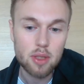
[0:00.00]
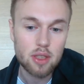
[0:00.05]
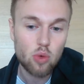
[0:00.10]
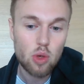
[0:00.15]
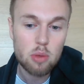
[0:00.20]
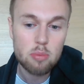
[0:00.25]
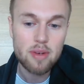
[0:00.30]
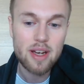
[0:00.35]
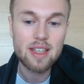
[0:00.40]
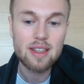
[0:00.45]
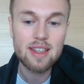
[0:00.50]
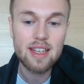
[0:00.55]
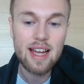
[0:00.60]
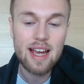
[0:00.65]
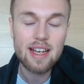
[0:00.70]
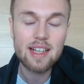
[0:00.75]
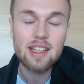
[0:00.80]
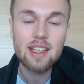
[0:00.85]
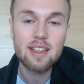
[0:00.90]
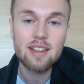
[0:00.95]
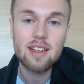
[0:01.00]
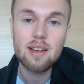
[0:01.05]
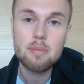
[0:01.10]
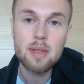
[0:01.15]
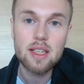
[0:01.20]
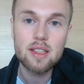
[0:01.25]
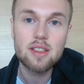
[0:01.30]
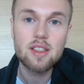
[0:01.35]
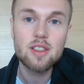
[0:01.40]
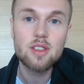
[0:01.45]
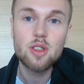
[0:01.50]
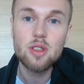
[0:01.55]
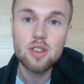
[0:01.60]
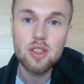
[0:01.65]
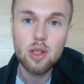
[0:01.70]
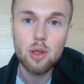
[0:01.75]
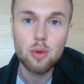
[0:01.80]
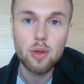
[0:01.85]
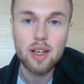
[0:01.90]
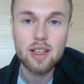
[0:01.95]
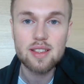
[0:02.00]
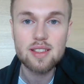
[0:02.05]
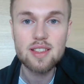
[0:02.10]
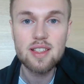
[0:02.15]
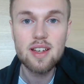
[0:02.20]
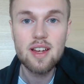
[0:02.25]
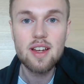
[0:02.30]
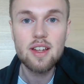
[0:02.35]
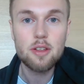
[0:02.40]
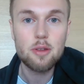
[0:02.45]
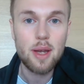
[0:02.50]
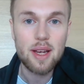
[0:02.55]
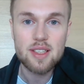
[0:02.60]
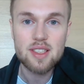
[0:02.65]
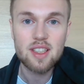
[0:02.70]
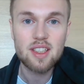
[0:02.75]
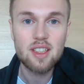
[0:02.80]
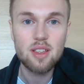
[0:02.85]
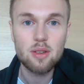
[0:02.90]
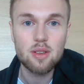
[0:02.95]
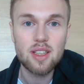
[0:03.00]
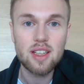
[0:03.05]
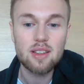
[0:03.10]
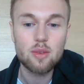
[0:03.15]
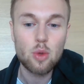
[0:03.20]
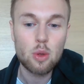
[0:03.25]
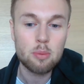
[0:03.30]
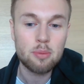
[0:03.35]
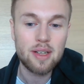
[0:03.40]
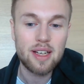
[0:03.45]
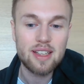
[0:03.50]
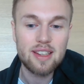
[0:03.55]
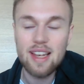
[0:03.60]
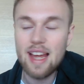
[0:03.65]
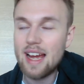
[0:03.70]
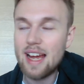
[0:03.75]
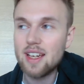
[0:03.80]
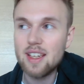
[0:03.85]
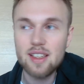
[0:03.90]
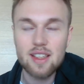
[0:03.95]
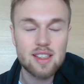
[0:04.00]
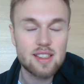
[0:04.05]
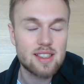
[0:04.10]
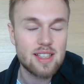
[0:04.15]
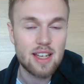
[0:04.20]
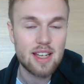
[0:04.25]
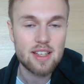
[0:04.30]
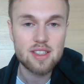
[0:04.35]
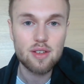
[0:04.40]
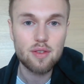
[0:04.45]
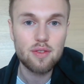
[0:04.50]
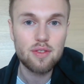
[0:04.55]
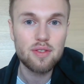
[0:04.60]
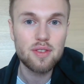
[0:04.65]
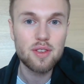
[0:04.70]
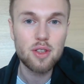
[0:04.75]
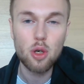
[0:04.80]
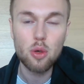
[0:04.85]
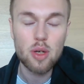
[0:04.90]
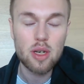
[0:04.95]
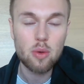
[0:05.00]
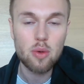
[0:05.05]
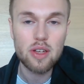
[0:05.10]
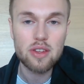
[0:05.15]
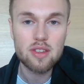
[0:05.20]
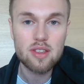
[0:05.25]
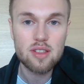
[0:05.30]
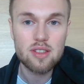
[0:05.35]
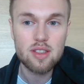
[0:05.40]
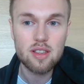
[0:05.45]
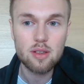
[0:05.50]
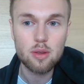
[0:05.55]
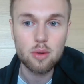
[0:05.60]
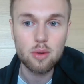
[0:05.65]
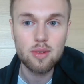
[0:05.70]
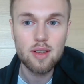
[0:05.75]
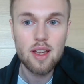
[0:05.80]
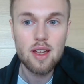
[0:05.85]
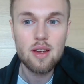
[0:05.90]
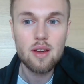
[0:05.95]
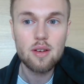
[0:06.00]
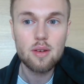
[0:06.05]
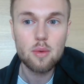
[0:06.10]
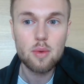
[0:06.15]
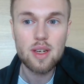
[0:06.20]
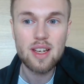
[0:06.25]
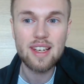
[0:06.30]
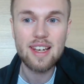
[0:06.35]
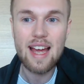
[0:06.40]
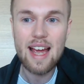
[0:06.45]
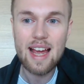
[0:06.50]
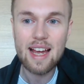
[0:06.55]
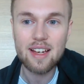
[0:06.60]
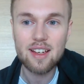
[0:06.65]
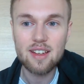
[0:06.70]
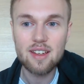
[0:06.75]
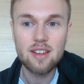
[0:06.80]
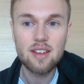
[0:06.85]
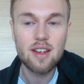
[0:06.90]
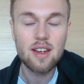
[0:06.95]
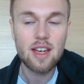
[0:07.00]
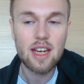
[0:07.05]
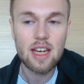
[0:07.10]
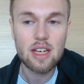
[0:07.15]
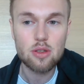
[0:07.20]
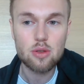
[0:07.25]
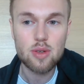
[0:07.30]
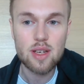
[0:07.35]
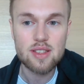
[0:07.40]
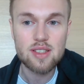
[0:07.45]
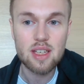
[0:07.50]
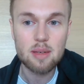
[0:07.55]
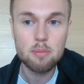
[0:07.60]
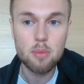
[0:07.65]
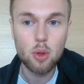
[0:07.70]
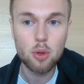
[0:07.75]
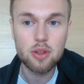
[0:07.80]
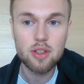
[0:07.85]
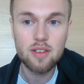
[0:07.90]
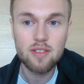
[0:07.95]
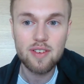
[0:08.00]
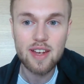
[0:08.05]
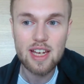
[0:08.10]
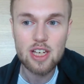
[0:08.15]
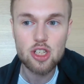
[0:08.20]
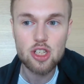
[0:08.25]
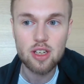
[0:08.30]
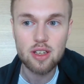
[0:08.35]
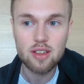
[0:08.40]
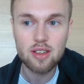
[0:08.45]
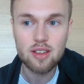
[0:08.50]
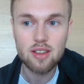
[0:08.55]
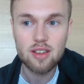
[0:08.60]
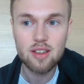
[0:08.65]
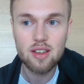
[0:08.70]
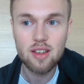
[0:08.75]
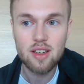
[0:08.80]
but we might lack in the ability to do it, to execute it. We might lack in a sense of knowing what to do. We lack intrinsic motivation.